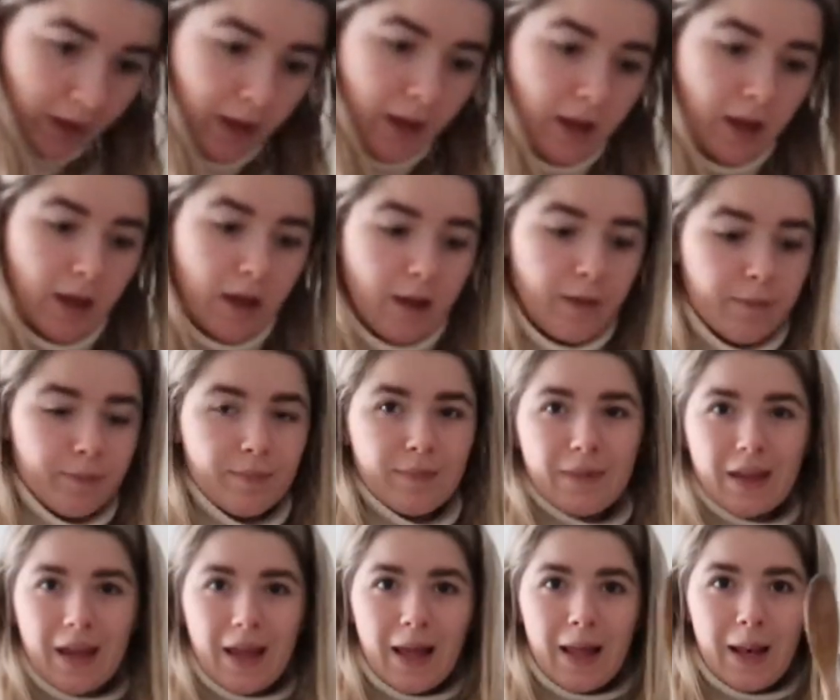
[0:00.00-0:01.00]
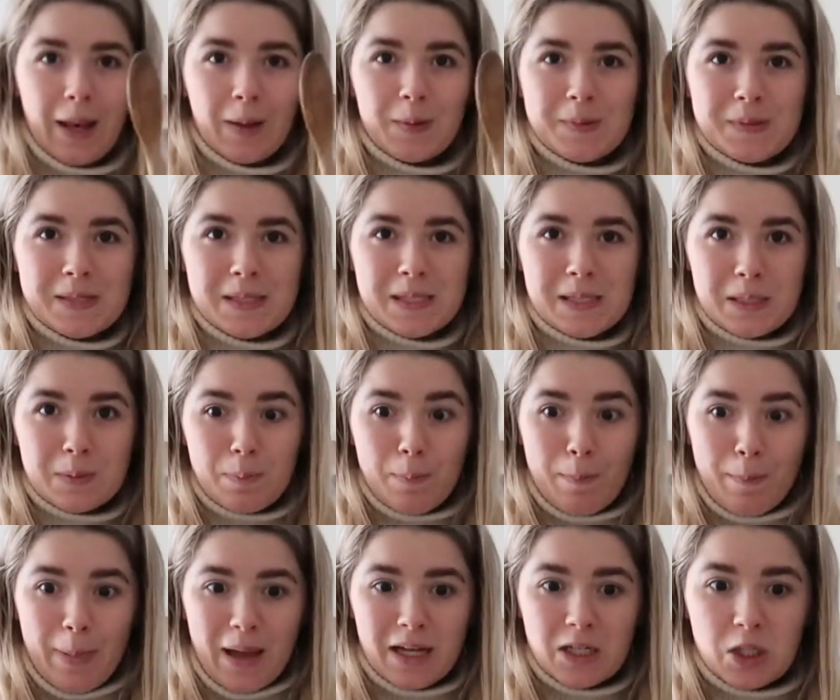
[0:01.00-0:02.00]
here, a little
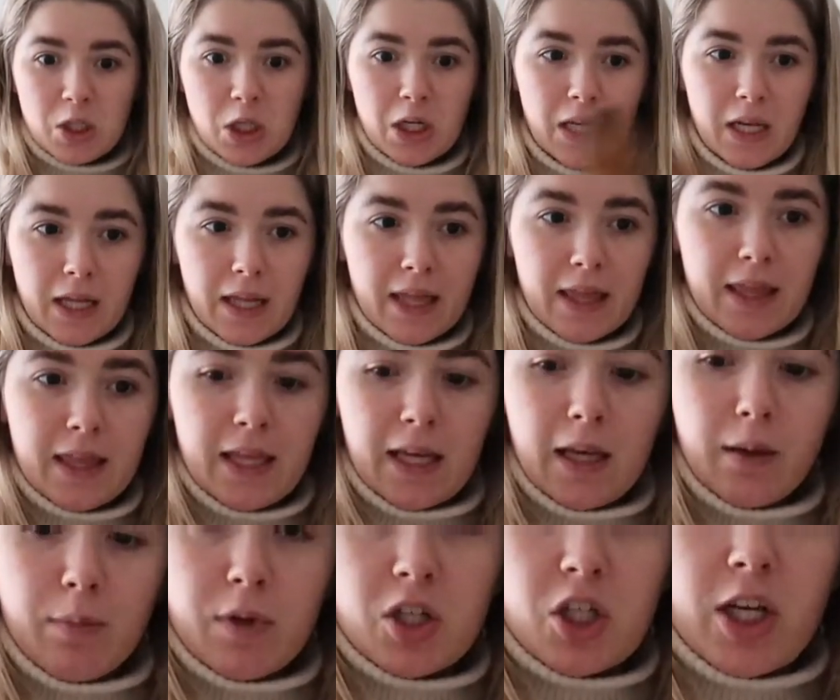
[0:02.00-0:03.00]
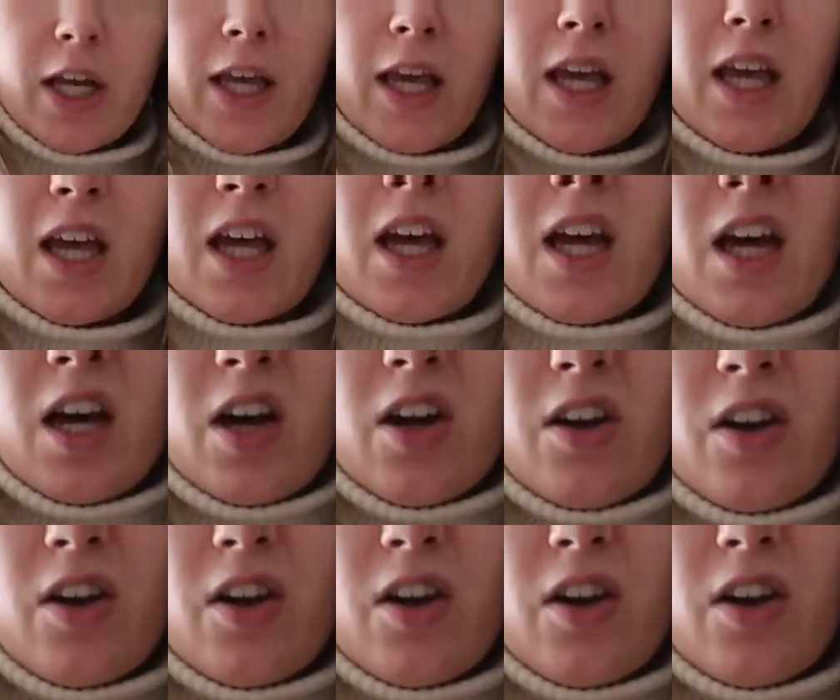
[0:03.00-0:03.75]
spatula thingy-majiggy. I